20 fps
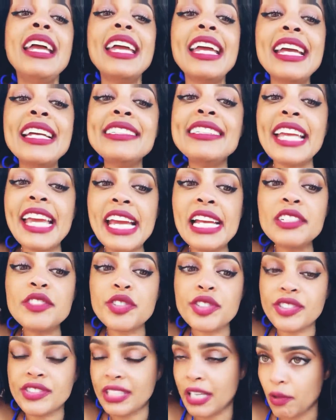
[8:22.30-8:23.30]
It's
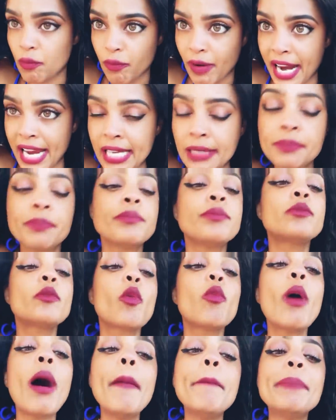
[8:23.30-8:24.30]
interesting, right?
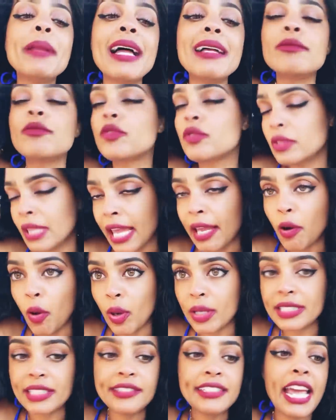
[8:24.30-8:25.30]
While they go
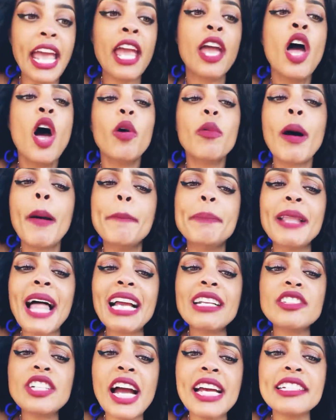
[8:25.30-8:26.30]
on to say, while
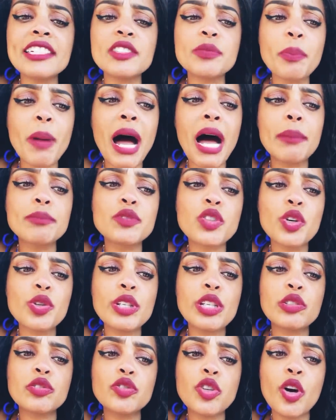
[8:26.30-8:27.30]
Blac Chyna's mom
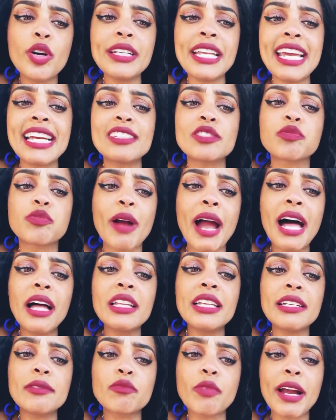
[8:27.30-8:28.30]
Tokyo Toni has
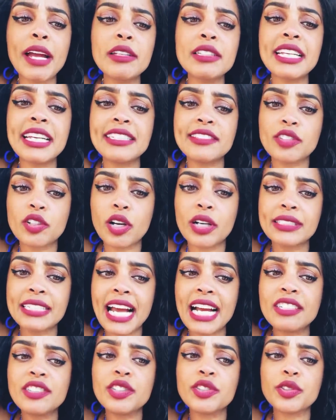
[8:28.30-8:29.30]
rallied, railed against the
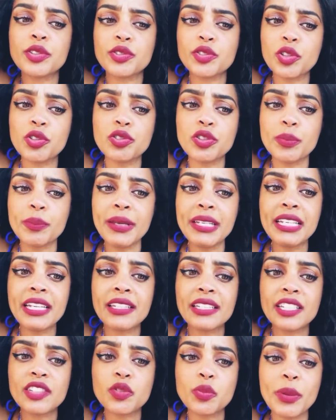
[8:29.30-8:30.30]
Kardashians on social media
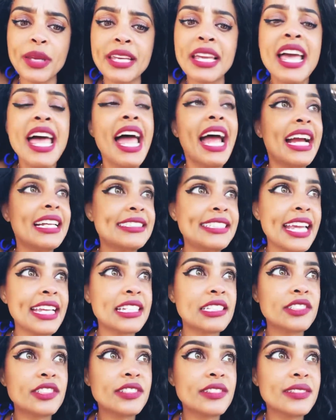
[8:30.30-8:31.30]
this week and
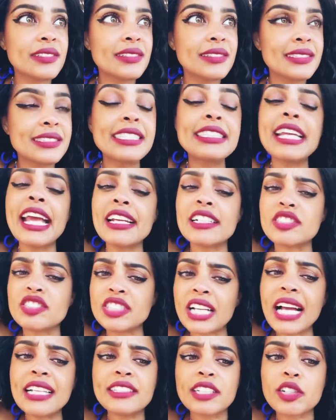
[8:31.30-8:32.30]
taken taken
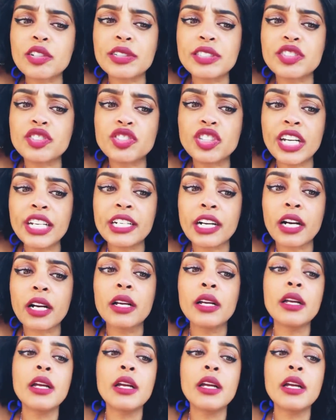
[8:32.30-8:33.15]
shots at Kris Jenner,